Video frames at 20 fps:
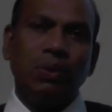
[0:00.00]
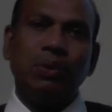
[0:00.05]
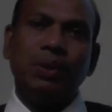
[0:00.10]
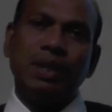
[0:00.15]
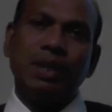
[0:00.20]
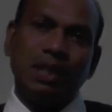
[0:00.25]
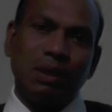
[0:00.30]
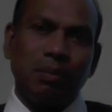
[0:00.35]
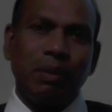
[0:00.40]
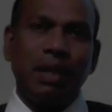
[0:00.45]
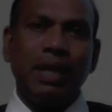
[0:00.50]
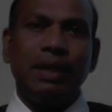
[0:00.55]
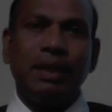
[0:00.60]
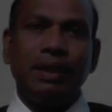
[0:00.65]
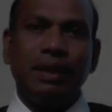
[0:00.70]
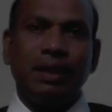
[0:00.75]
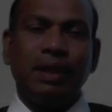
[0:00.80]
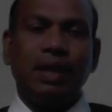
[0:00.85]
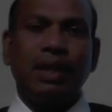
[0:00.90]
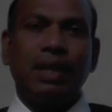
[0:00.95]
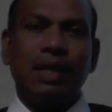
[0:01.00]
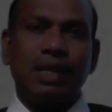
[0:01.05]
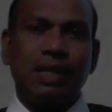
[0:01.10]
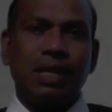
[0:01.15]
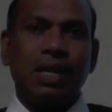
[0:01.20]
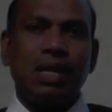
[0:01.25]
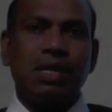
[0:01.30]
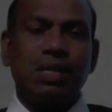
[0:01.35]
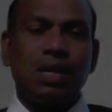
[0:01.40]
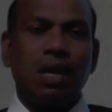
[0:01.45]
determine the
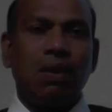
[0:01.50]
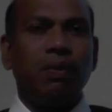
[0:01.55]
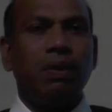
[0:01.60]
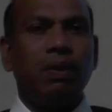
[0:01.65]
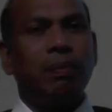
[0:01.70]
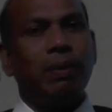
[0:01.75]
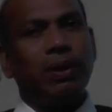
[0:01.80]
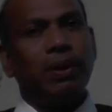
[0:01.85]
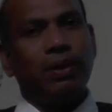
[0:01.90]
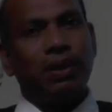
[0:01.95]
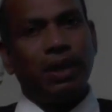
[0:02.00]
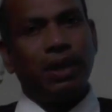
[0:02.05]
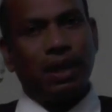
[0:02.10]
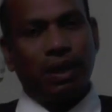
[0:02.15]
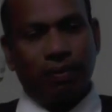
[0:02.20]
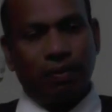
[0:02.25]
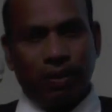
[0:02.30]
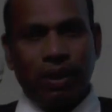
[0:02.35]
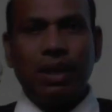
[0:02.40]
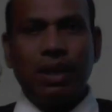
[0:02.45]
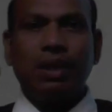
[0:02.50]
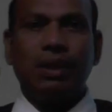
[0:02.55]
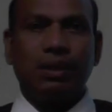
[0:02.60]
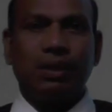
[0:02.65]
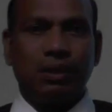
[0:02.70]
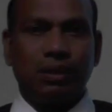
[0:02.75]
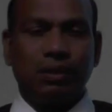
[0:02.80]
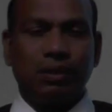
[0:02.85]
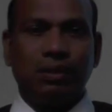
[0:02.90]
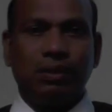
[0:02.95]
discharge of a particular river,
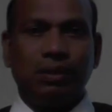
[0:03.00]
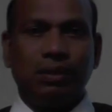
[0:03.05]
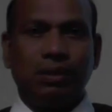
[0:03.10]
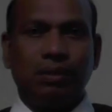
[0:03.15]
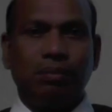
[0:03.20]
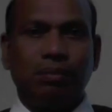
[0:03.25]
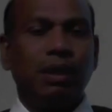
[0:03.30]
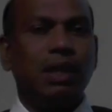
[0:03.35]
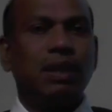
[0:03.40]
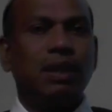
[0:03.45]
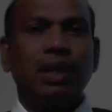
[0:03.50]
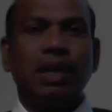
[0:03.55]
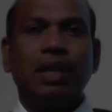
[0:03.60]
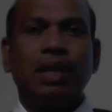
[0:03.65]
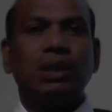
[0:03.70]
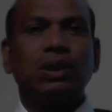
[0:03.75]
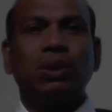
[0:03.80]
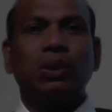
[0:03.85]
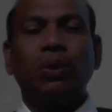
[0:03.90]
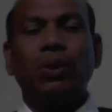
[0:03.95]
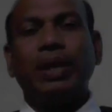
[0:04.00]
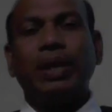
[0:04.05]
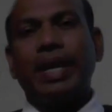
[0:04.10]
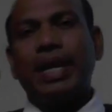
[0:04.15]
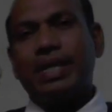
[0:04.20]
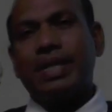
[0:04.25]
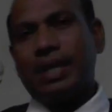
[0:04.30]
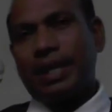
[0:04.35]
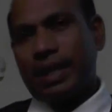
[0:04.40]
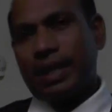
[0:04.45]
but there is no
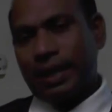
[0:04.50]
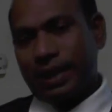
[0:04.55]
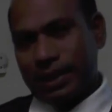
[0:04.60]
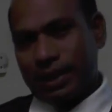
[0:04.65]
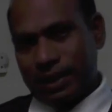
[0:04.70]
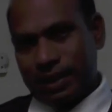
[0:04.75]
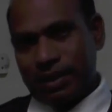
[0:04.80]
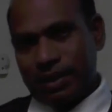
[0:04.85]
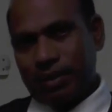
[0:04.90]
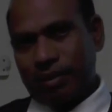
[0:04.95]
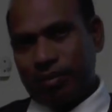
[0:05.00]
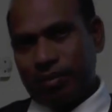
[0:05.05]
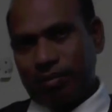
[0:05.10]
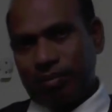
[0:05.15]
gauge readings.